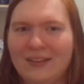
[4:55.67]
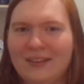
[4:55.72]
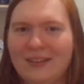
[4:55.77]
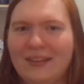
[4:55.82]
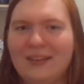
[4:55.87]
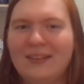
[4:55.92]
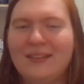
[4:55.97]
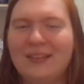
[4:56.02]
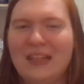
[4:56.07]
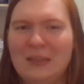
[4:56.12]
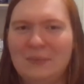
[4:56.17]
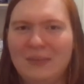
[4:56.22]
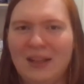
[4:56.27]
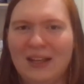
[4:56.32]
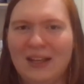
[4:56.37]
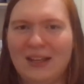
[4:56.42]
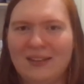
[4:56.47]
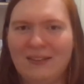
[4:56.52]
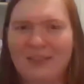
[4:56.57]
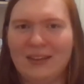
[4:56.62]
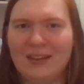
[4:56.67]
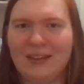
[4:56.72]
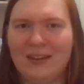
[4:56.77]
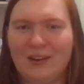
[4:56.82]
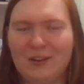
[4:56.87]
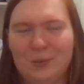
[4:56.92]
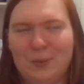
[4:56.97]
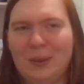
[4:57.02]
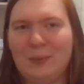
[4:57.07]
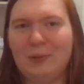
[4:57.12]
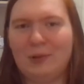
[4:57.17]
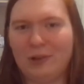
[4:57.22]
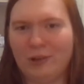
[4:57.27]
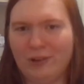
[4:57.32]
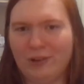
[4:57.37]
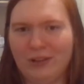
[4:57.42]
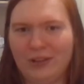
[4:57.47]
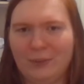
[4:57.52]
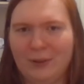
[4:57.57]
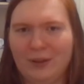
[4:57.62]
does this seem like something that other people are
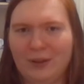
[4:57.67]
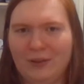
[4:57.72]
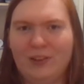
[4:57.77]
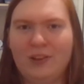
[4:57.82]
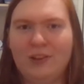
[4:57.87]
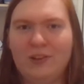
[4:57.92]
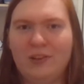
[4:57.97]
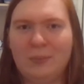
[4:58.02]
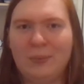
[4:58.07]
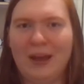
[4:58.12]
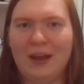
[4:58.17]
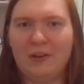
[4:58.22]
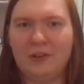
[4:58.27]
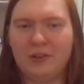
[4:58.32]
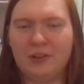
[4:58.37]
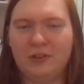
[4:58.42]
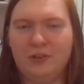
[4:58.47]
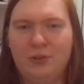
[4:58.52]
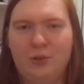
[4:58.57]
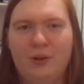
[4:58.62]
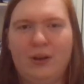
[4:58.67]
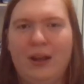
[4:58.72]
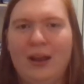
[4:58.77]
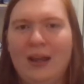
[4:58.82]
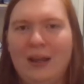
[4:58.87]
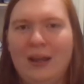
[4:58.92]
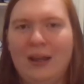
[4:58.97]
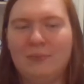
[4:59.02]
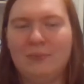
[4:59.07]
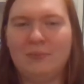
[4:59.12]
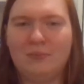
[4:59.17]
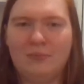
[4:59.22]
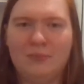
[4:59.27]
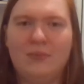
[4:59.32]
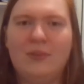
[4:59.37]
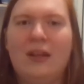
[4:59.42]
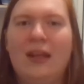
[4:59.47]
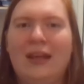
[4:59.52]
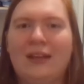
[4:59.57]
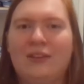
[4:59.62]
going to be confused about? Should I
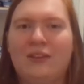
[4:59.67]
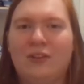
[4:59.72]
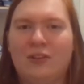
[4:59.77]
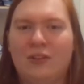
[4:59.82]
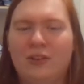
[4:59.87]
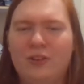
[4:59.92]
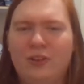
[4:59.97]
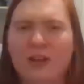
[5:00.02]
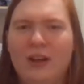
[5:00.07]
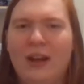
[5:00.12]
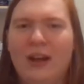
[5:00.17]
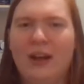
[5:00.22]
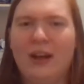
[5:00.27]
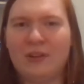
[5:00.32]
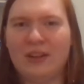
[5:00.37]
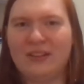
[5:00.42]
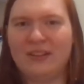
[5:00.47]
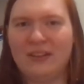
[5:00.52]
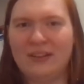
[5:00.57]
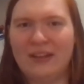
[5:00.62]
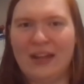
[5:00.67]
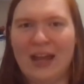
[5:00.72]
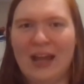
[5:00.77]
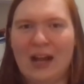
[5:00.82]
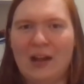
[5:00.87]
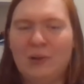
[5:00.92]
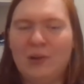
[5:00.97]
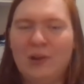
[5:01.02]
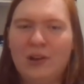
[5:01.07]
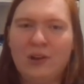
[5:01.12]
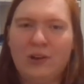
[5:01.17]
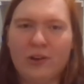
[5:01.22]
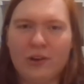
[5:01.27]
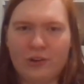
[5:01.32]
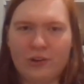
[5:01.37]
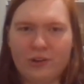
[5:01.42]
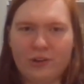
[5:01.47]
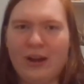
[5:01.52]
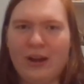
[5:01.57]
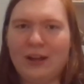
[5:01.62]
answer, should I address it now
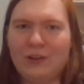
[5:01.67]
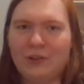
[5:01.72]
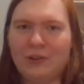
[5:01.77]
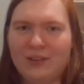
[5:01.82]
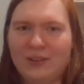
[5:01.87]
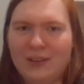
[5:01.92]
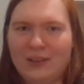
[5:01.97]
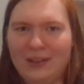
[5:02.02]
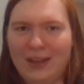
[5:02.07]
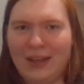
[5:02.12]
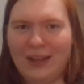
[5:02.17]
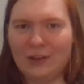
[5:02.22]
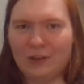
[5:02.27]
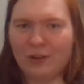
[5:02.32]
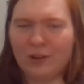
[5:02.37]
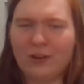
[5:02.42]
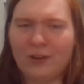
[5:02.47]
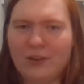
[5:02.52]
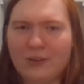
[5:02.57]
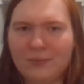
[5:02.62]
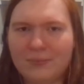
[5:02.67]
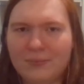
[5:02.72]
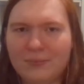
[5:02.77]
or should I address it later?